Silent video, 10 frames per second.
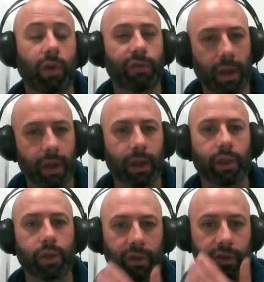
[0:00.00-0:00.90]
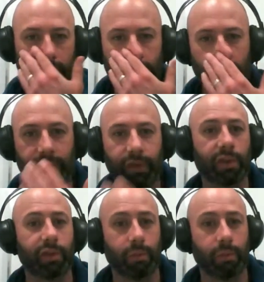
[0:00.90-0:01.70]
I found that curious in his interviews.